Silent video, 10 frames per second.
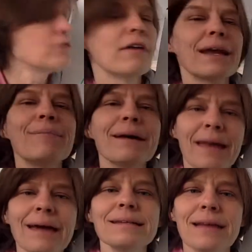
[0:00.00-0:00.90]
divided by
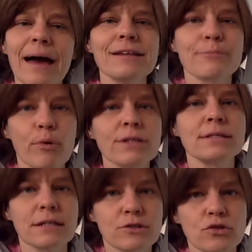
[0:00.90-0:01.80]
99 is
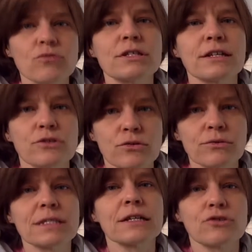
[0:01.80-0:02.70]
0.62, 62,
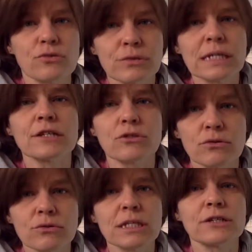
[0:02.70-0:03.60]
62,
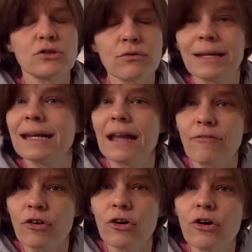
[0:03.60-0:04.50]
62, 62, and it
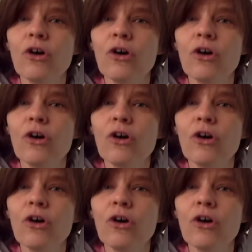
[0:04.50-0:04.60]
never.